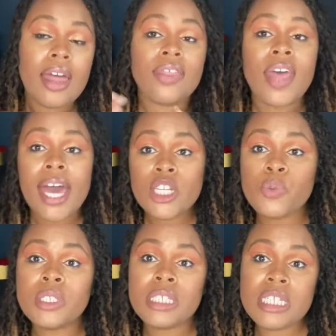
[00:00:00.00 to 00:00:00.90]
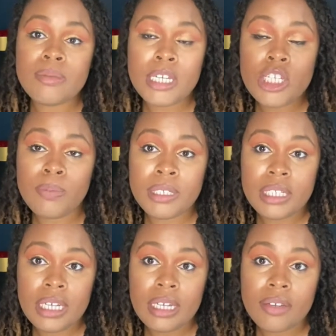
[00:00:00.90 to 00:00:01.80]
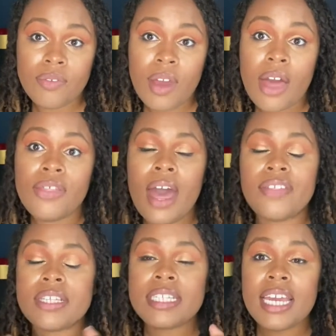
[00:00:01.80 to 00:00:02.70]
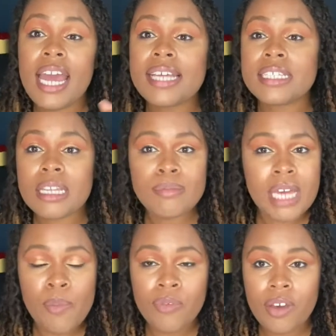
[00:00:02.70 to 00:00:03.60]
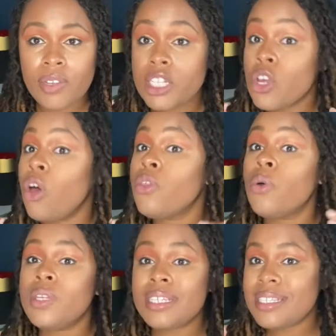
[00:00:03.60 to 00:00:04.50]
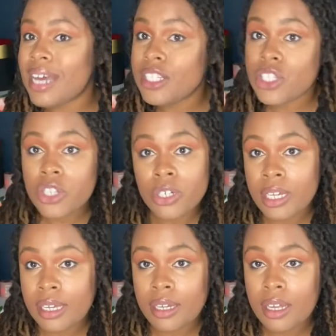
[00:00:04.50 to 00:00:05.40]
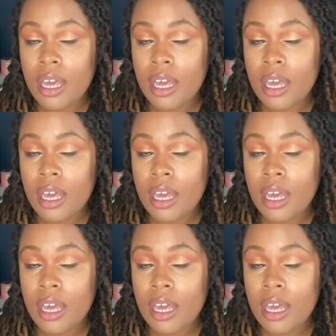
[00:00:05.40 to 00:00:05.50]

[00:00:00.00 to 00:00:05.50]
That is what leads me to believe that the state has some type of evidence, although this is not certain,